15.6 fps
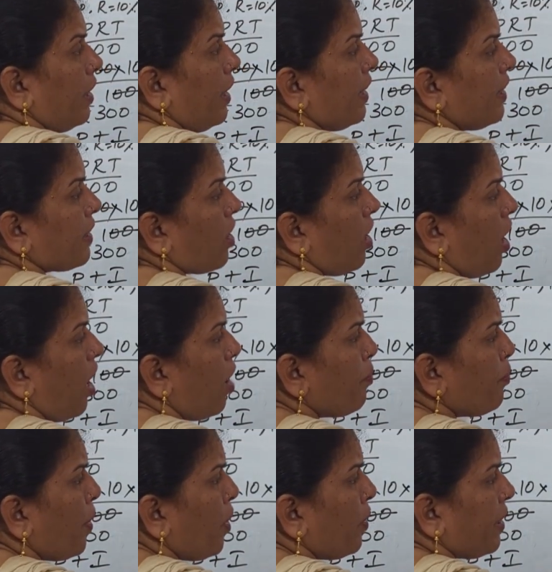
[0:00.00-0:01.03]
in
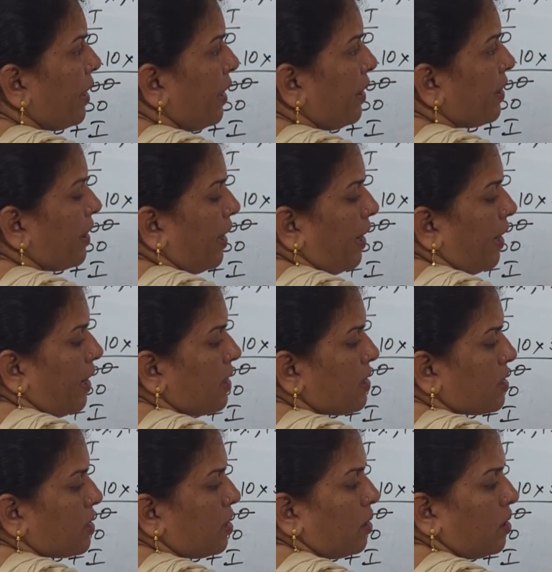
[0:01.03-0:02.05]
compound
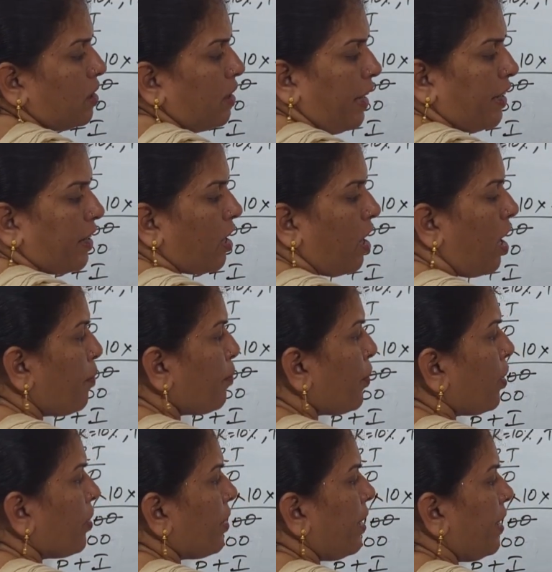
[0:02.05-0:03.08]
interest,
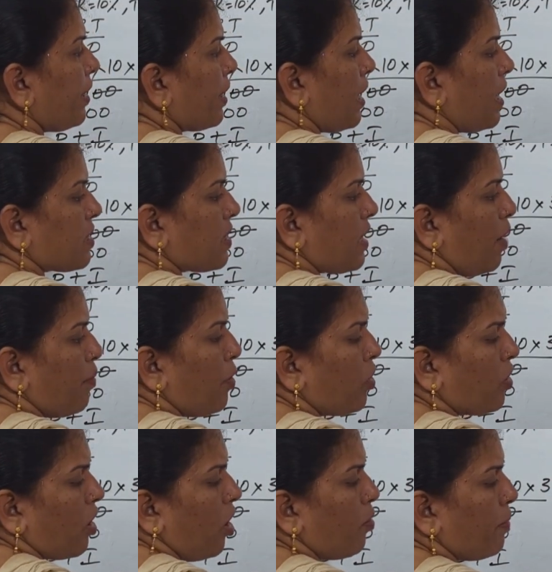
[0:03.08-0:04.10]

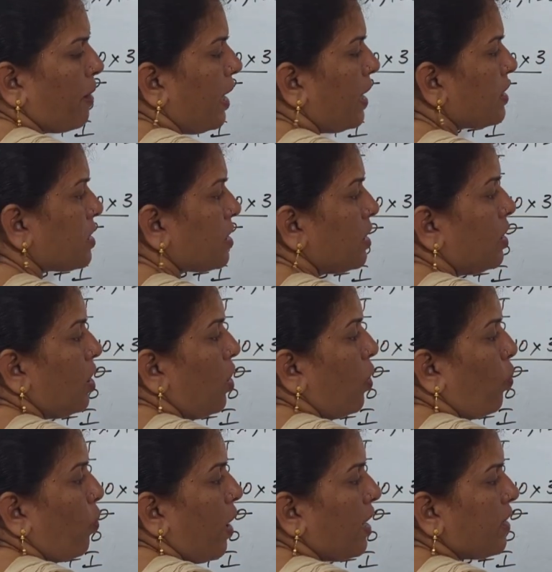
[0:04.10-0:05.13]
amount how much?
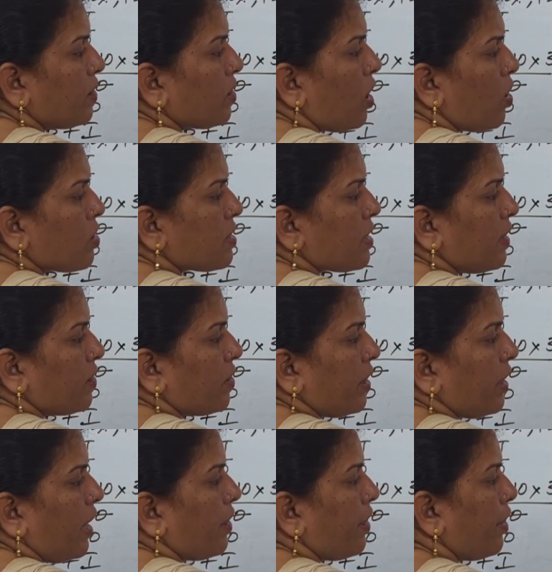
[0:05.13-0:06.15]

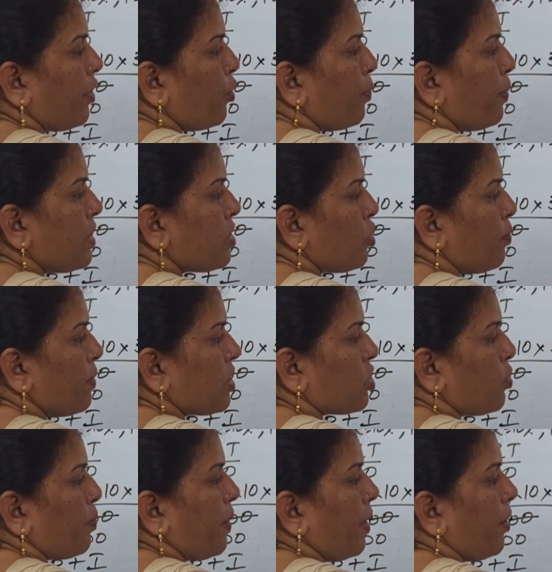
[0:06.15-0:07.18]
1,300 rupees you must
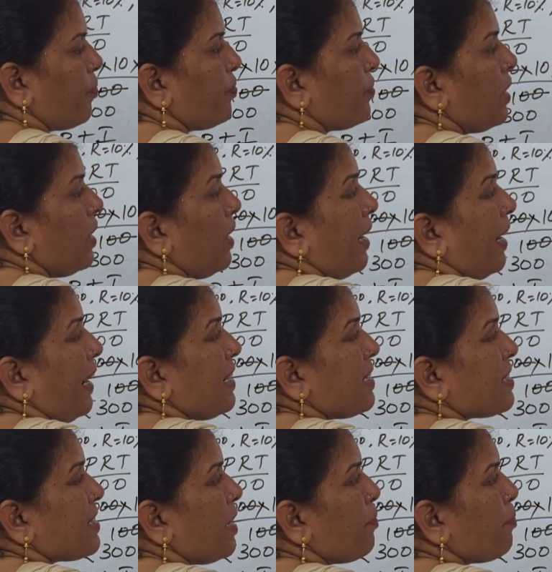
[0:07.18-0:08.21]
pay.
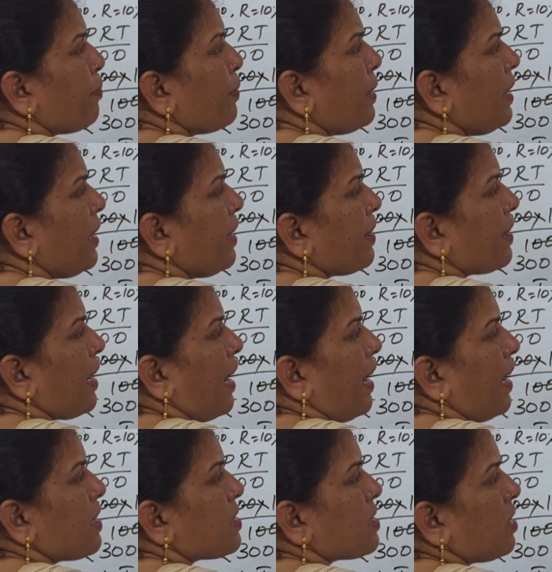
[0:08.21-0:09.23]
In simple
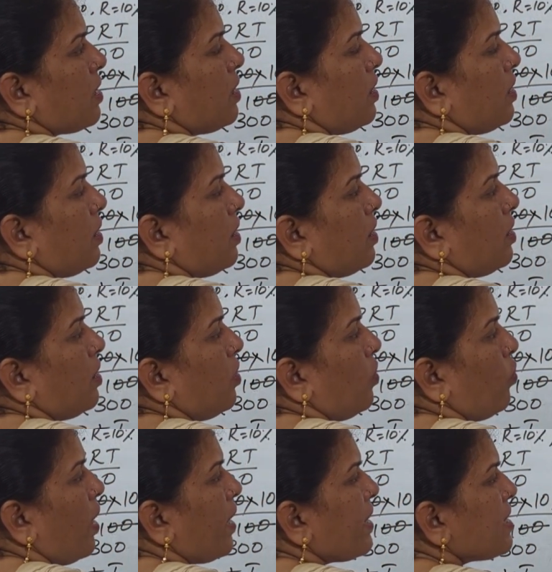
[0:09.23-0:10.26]
interest,
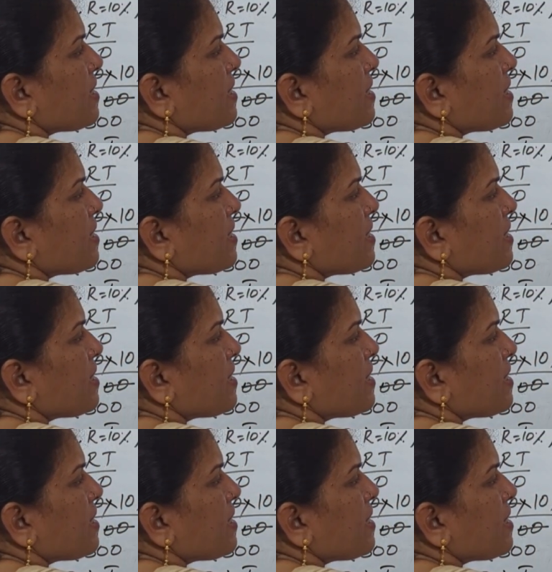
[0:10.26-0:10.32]
what